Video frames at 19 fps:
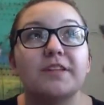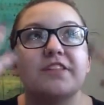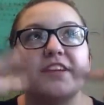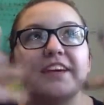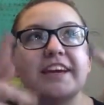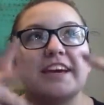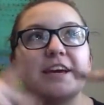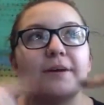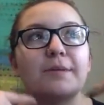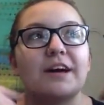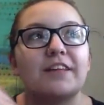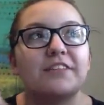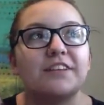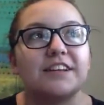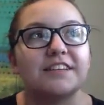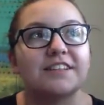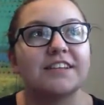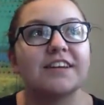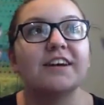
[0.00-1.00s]
thinking about
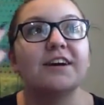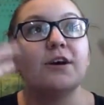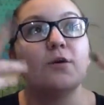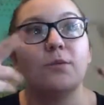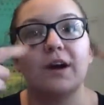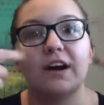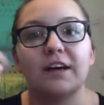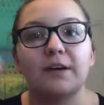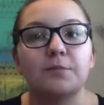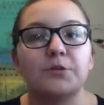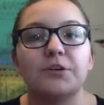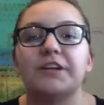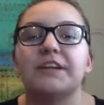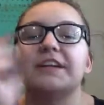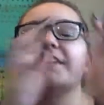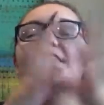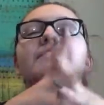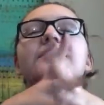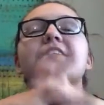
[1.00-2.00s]
these while I'm reading.